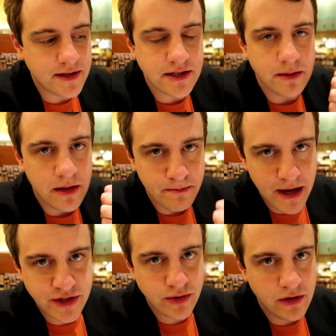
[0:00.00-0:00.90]
this is gonna be the
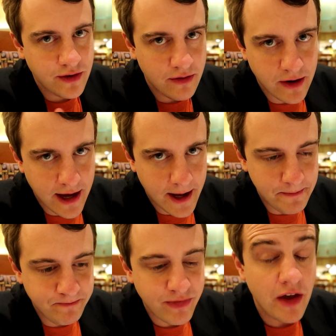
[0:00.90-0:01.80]
best one you've ever had.
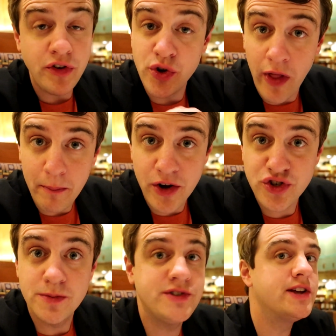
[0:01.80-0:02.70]
If you don't like
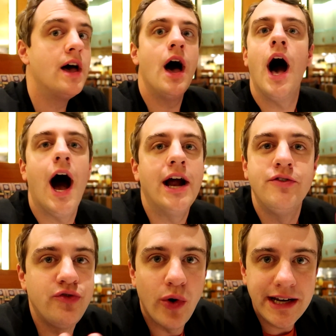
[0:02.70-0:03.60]
mushrooms, I'd
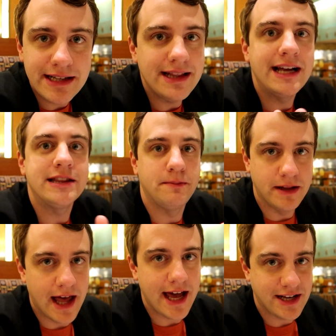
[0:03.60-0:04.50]
avoid it like the
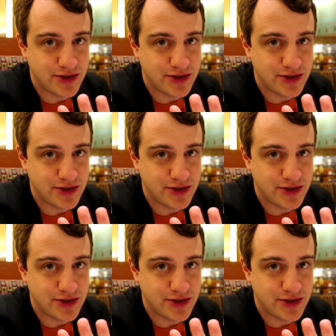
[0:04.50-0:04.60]
plague.